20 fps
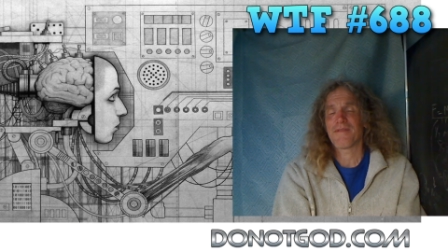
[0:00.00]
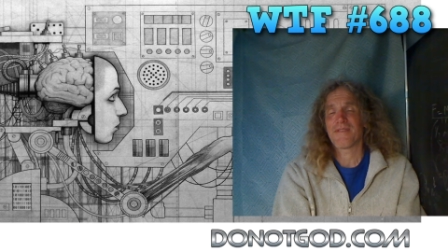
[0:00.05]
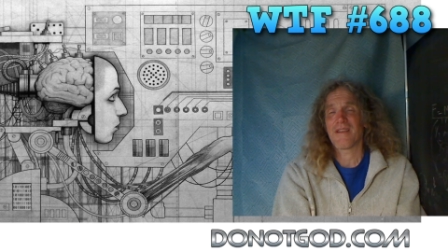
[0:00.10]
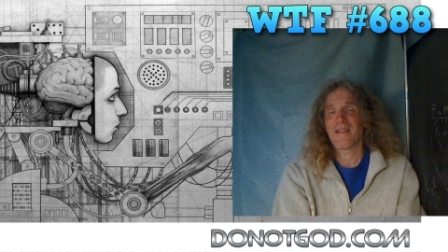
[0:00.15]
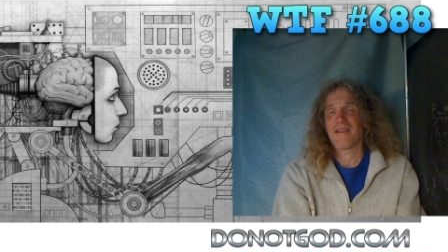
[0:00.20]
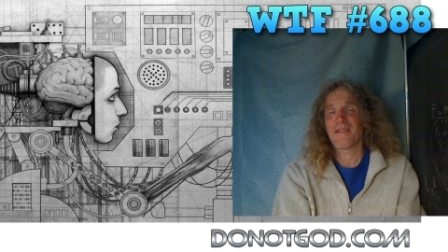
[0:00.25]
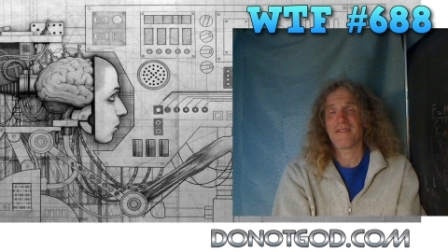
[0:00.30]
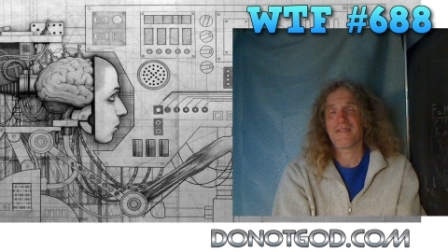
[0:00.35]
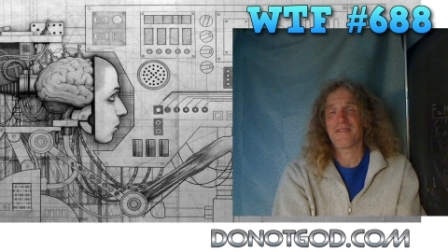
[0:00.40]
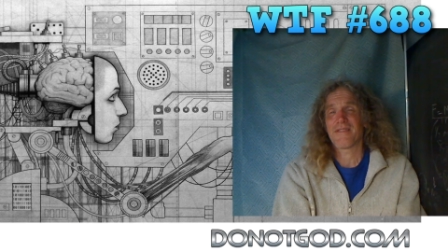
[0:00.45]
I've
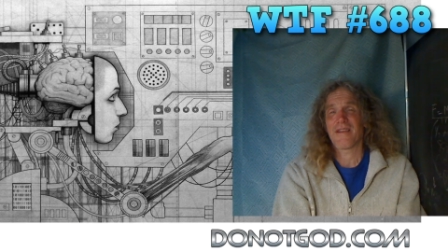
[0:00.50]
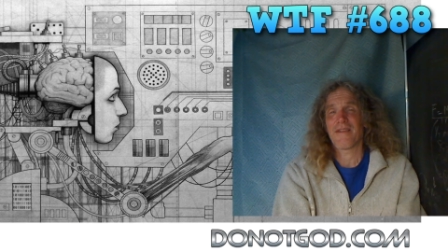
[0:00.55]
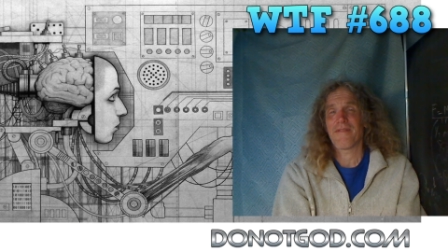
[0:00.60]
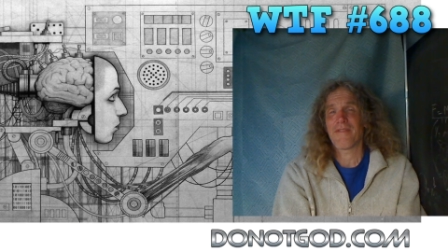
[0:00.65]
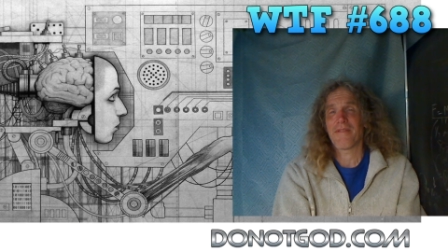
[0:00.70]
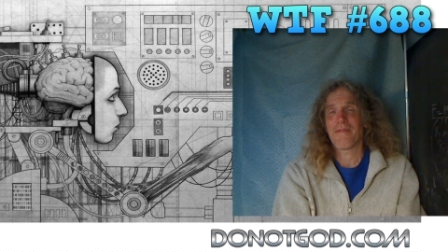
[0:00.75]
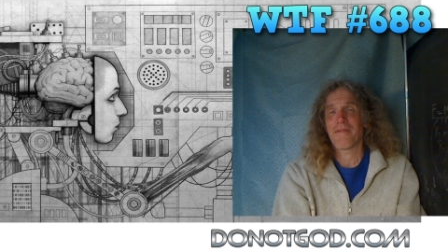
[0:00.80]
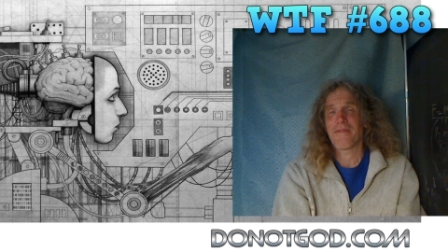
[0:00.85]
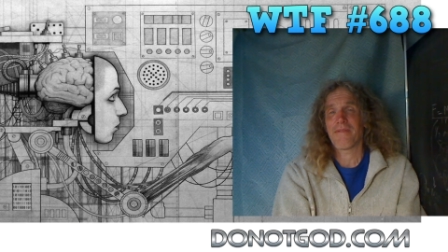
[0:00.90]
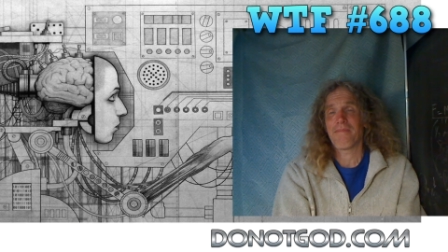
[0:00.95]
said it
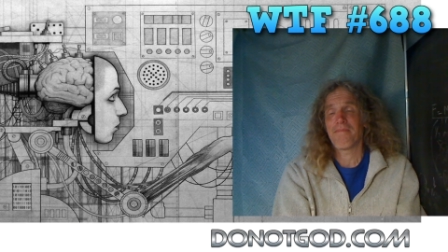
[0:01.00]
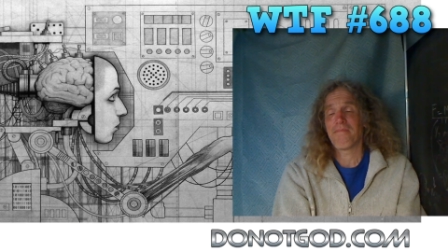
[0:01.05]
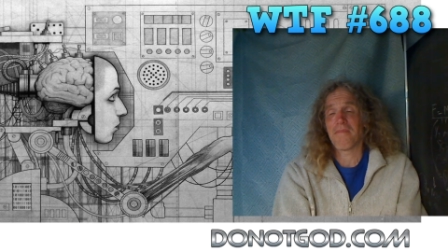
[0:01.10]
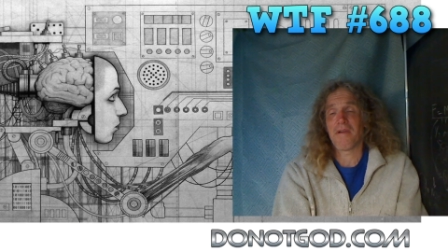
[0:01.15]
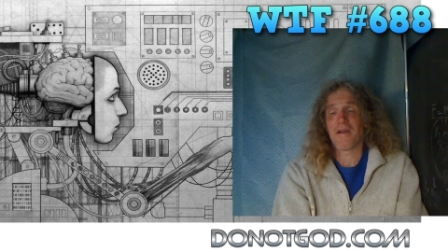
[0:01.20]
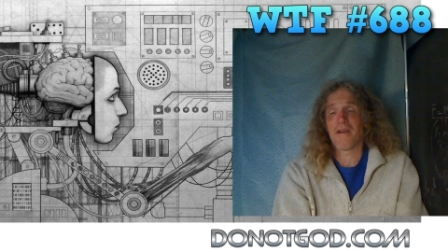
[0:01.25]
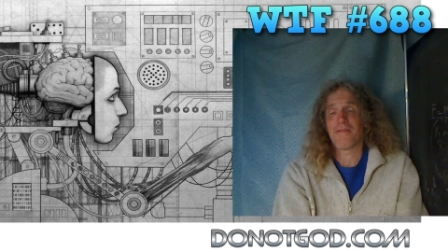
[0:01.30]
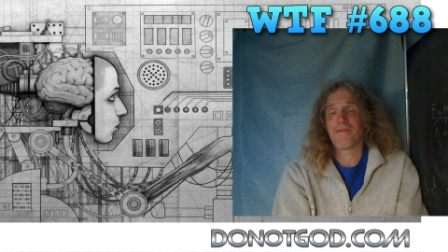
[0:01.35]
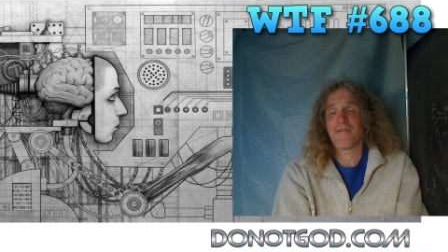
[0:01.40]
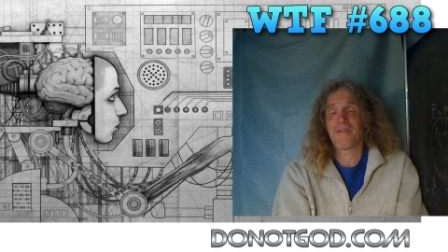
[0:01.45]

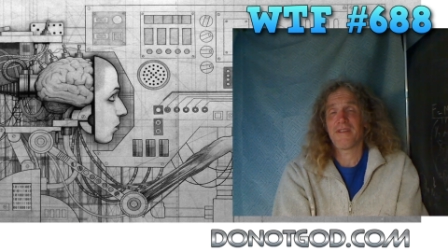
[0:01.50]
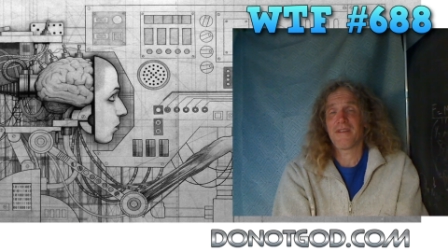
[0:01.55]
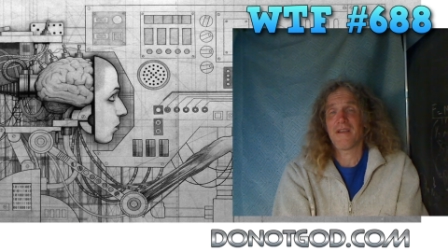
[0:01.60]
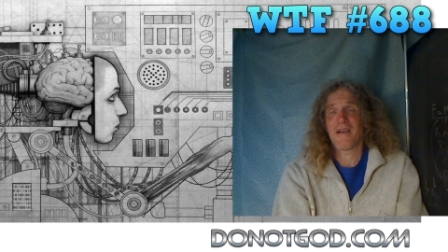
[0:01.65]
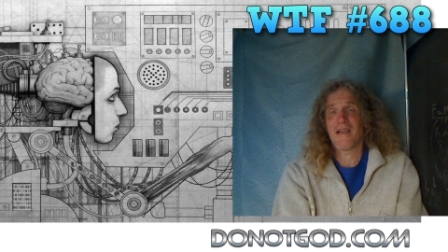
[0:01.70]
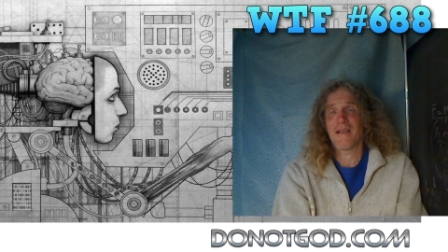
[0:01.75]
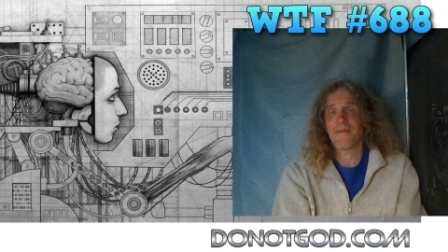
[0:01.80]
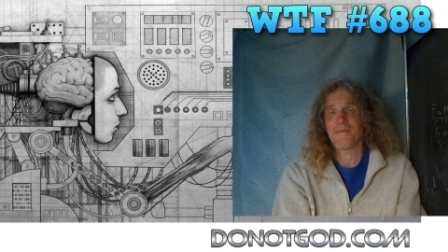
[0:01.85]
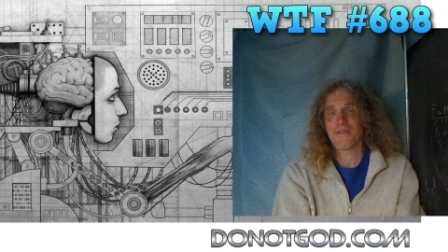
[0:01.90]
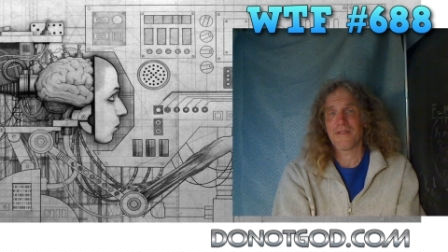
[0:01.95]
700
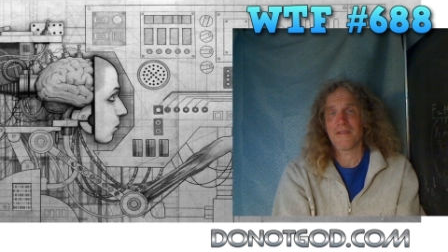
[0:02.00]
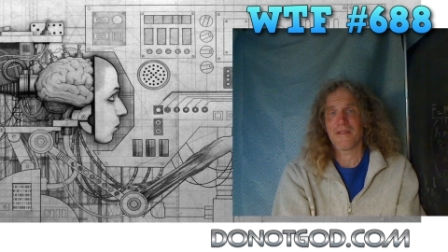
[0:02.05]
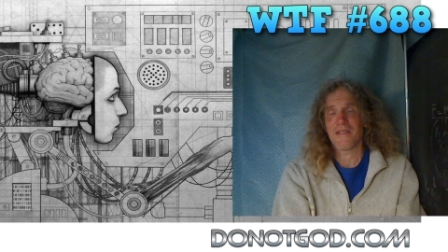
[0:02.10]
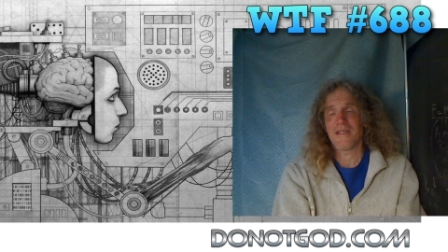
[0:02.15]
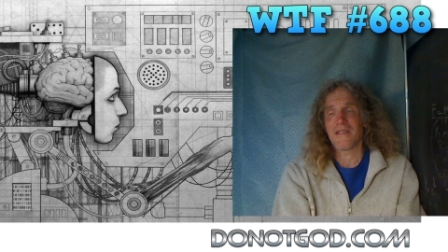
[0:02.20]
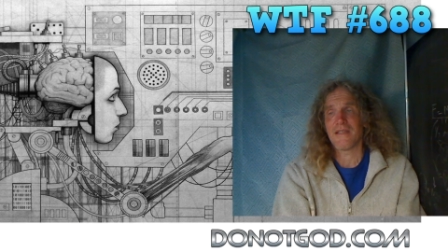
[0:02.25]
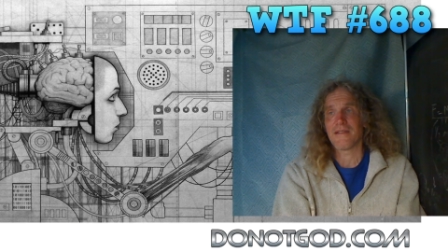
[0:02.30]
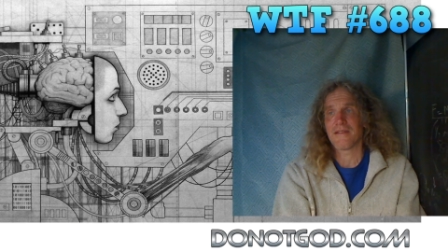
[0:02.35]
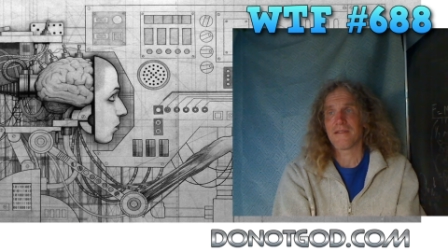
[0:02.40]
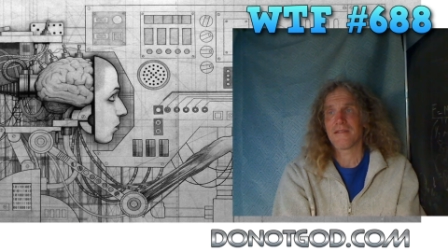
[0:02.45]
times
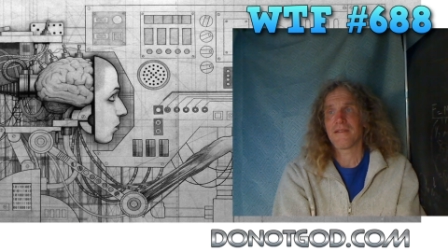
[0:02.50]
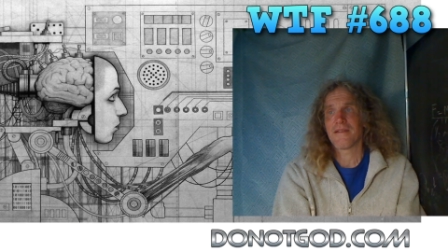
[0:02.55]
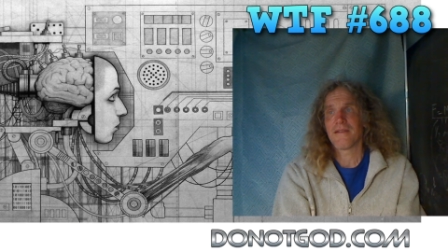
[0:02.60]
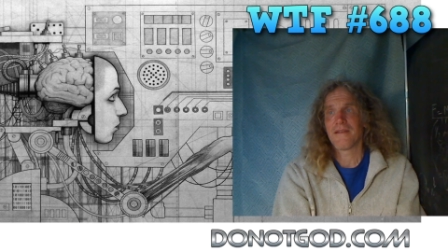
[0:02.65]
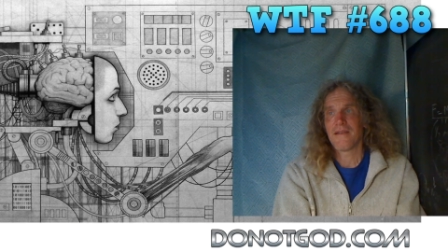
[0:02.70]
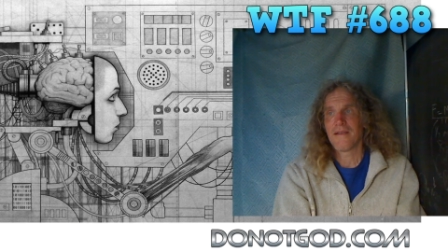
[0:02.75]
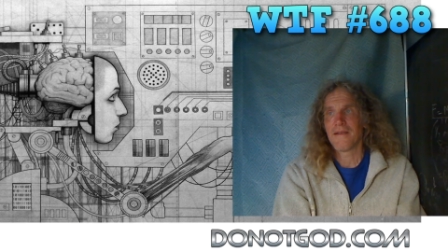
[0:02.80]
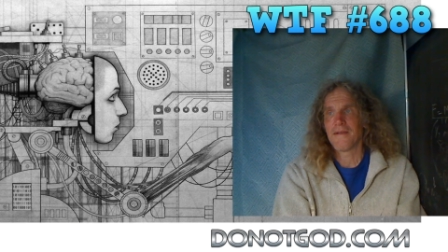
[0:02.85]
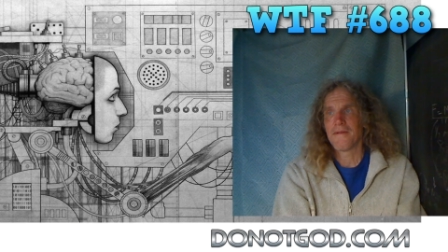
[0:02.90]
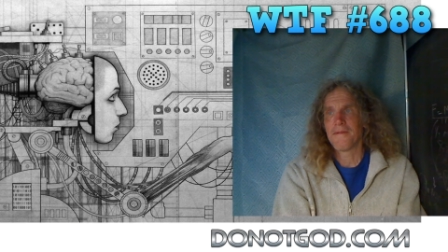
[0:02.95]
at
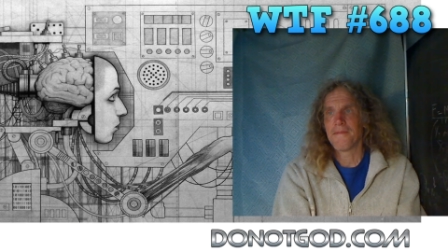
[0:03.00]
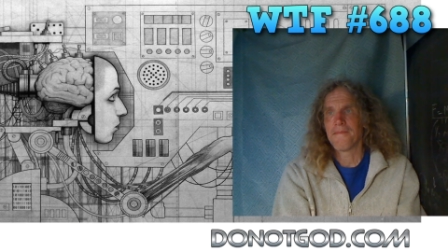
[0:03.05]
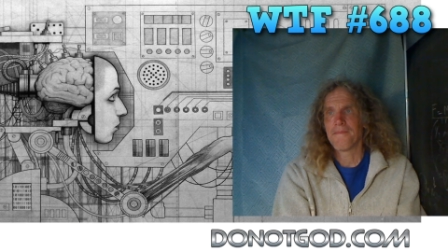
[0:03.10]
least